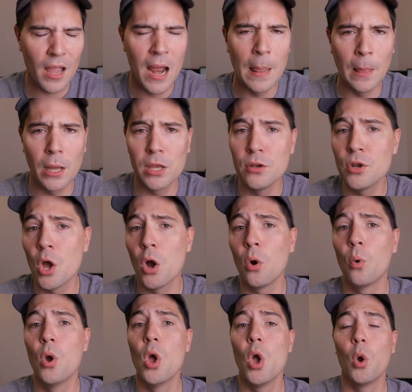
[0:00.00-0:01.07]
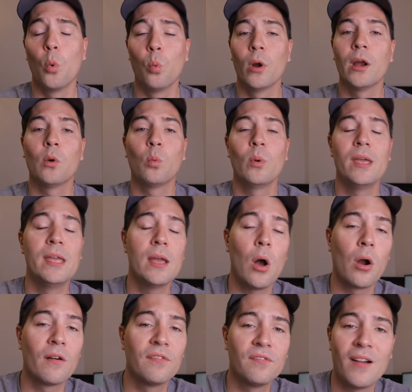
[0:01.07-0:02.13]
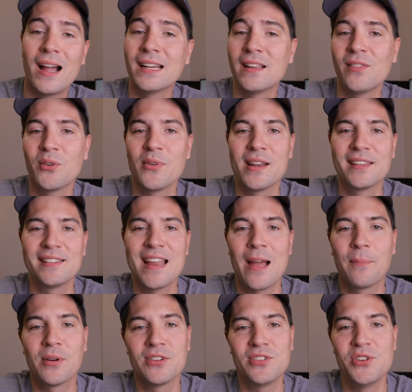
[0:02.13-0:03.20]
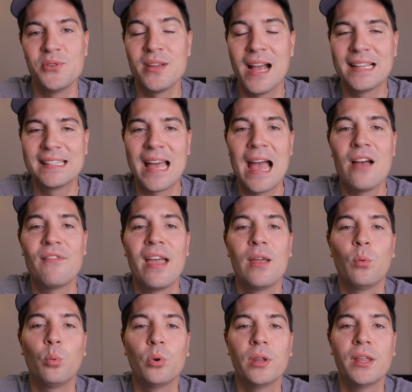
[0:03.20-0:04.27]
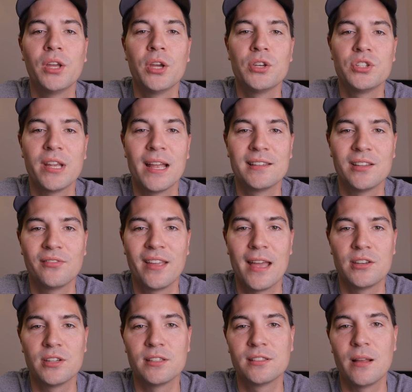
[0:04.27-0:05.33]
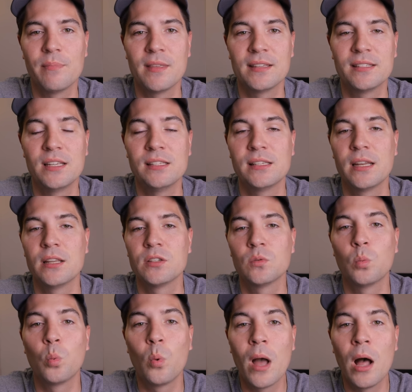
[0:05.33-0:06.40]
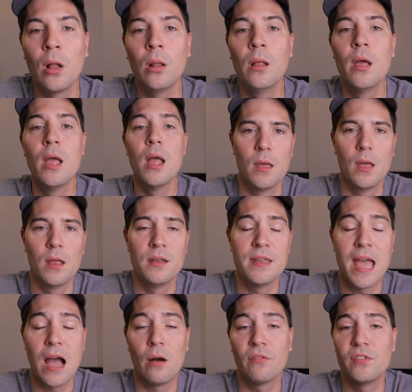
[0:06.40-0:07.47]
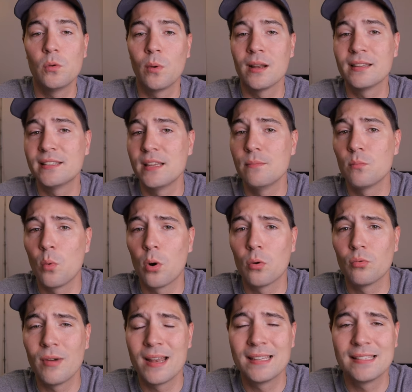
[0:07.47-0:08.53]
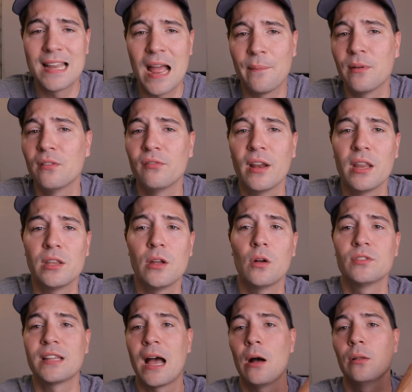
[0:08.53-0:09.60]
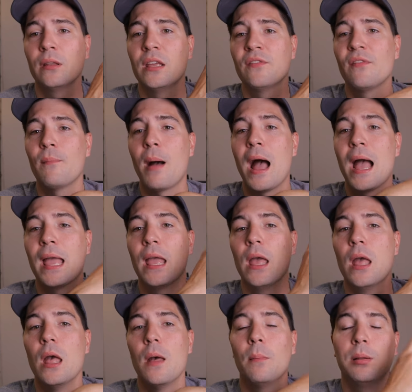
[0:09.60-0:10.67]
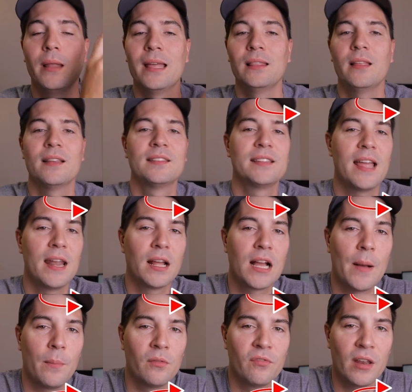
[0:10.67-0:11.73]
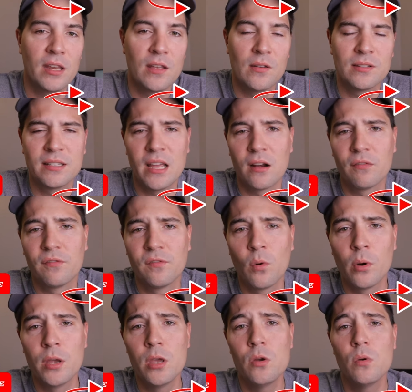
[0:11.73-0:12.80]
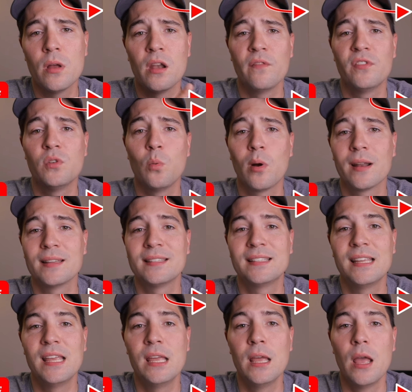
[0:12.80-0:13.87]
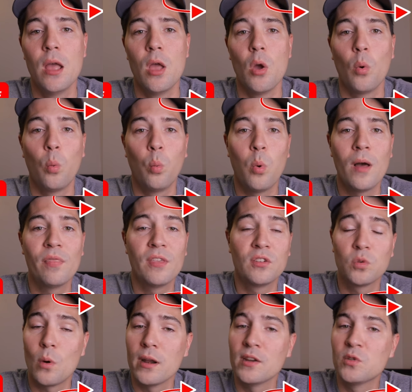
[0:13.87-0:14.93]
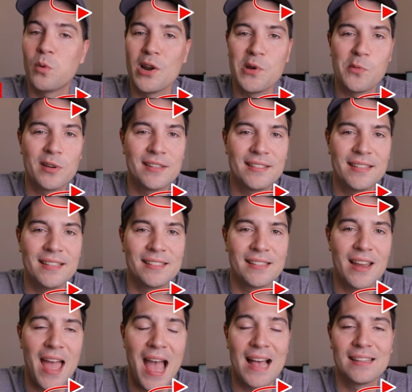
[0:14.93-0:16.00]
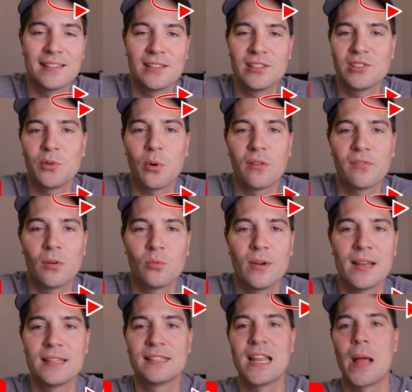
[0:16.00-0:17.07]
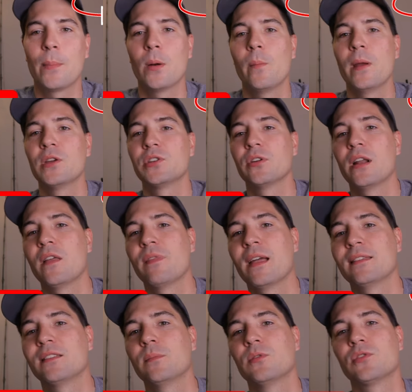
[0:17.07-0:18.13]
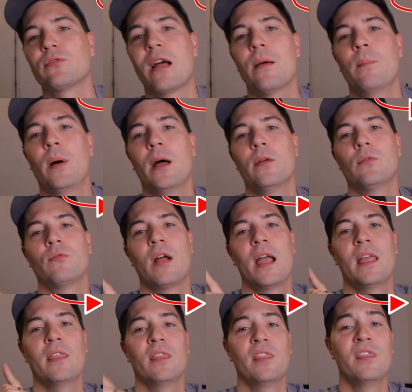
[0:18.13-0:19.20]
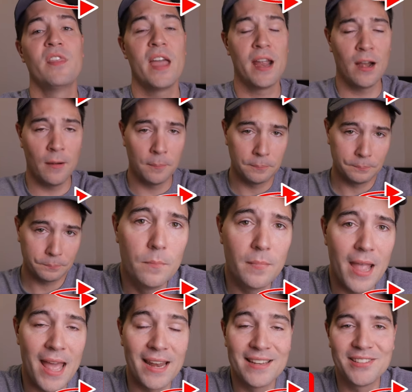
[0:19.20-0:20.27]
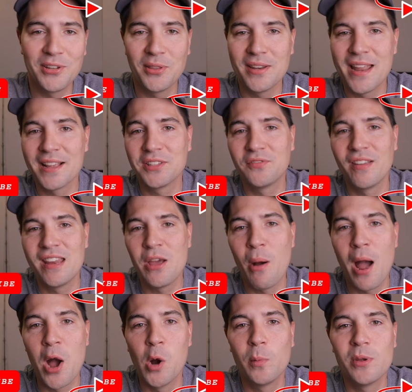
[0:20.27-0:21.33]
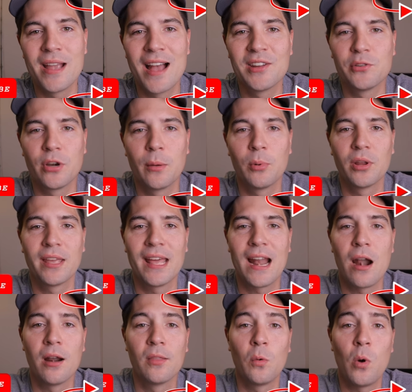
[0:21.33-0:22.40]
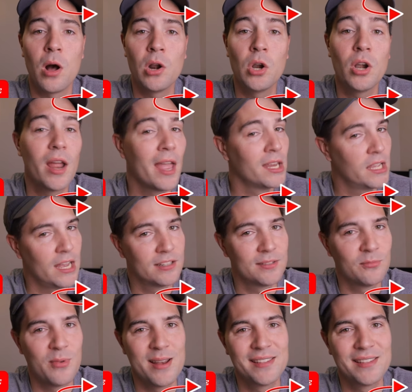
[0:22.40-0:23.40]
and let you know where we are finding the red snapper, so you guys have a really good chance of catching some this season as well. Now, if you want to see more red snapper videos, I'll leave my playlist and a couple videos there for you. And if you want to see what the twenty twenty-one season has in store for red snapper, make sure to hit that subscribe button right there. And until the next video, I hope you guys are able to get out on the water and catch some